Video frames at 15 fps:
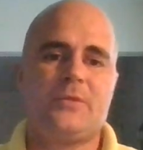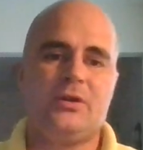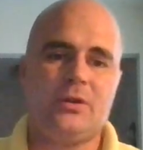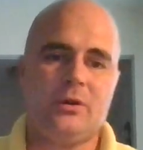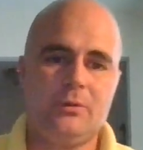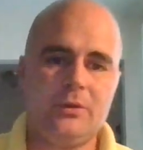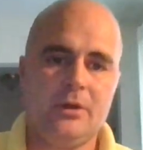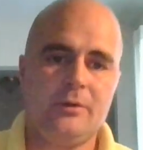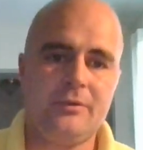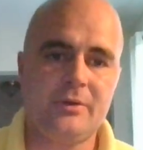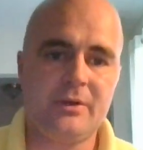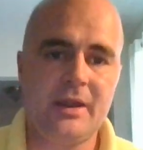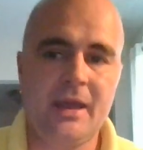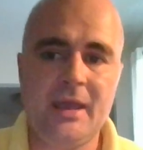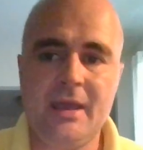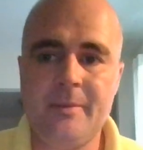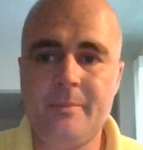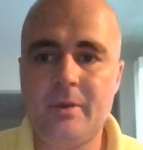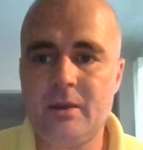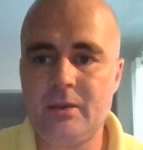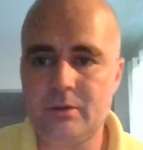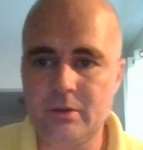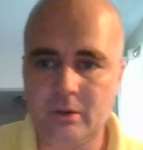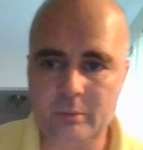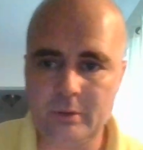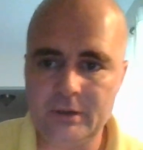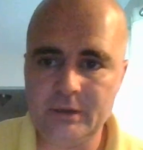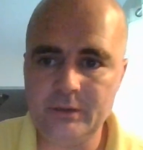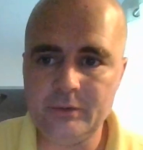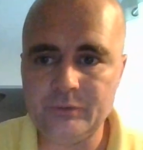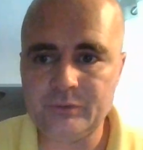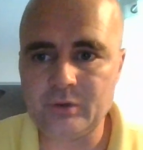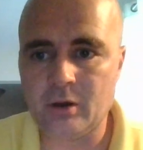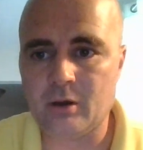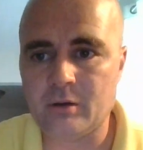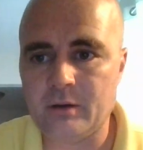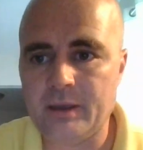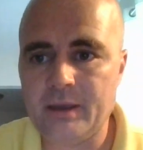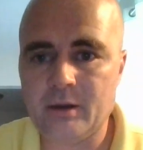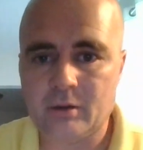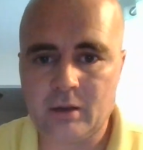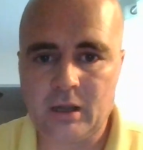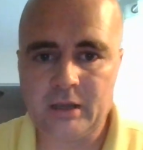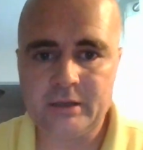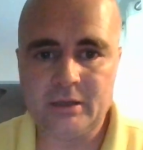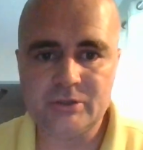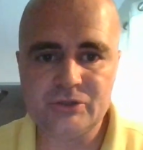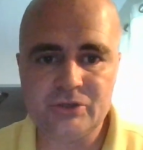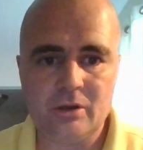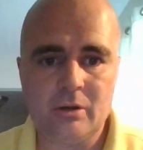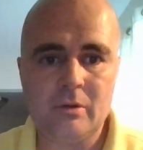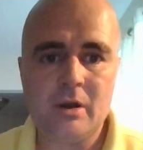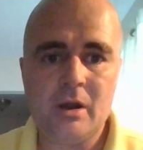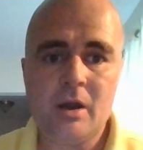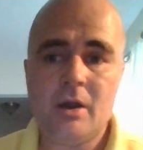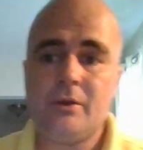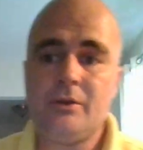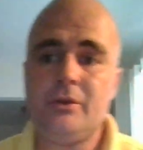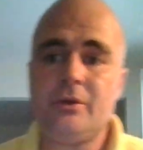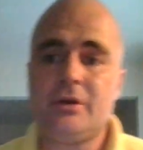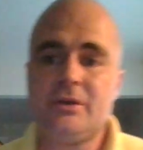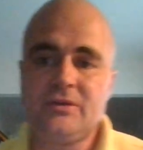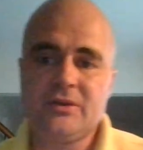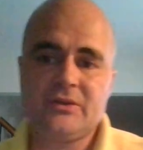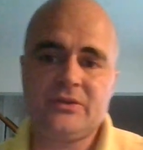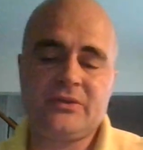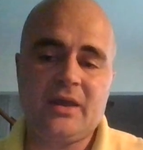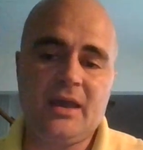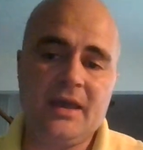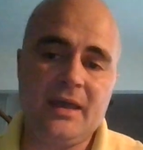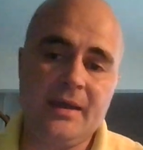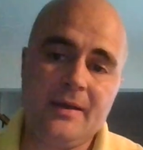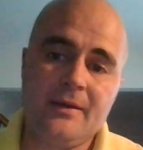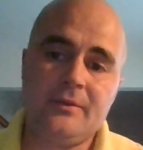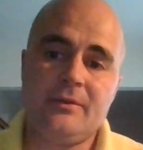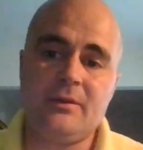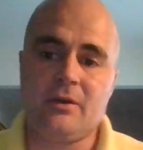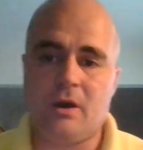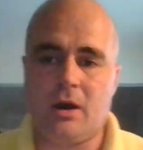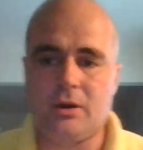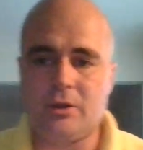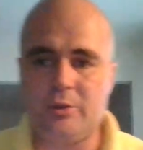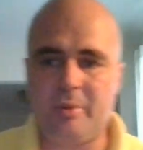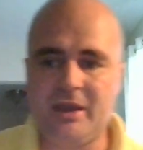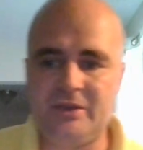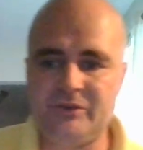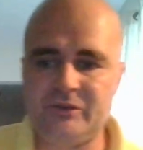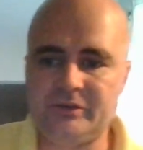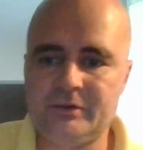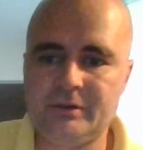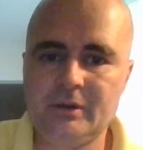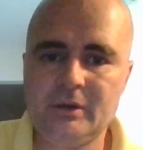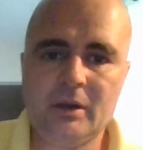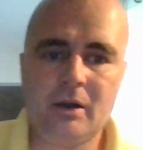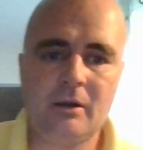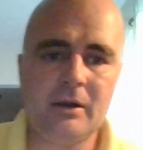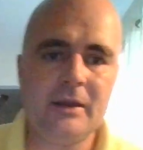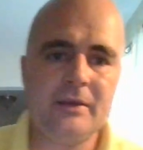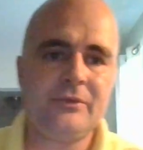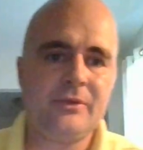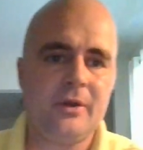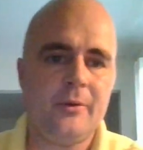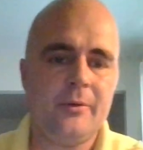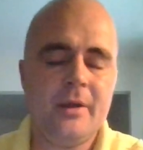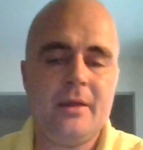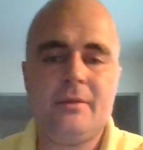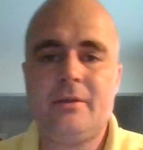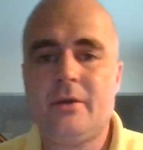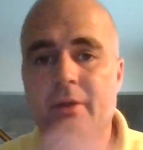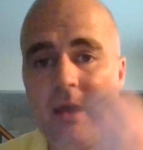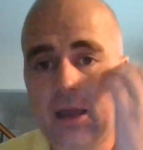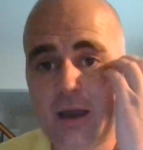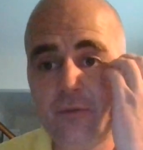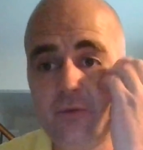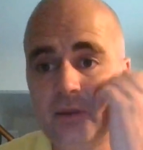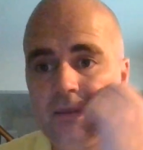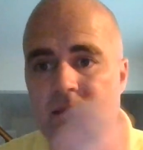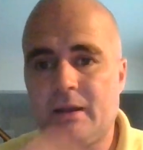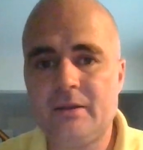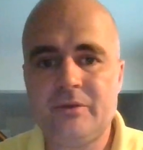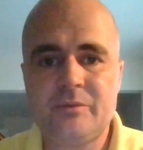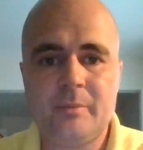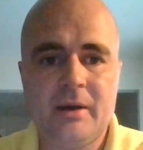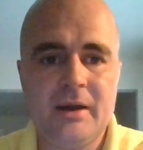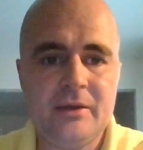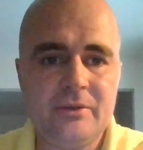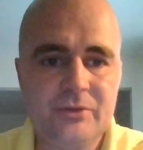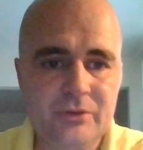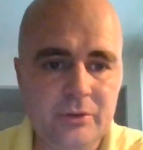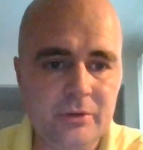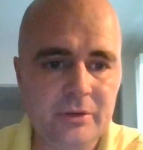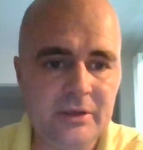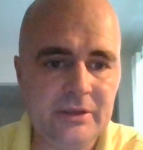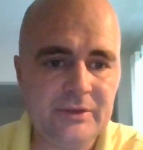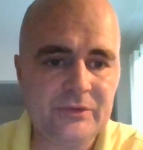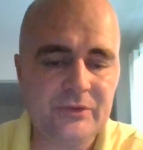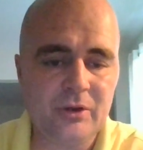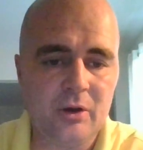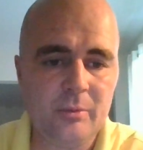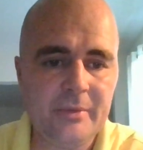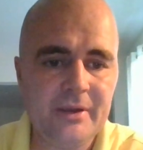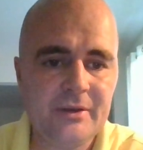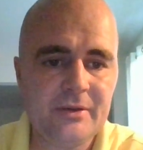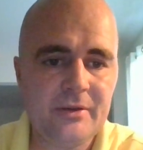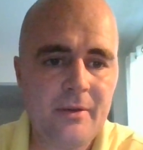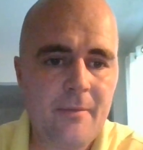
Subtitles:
don't know their name, you don't want to use kare or kanajo, you can just say their occupation. All right, so there you have it. That is my third installment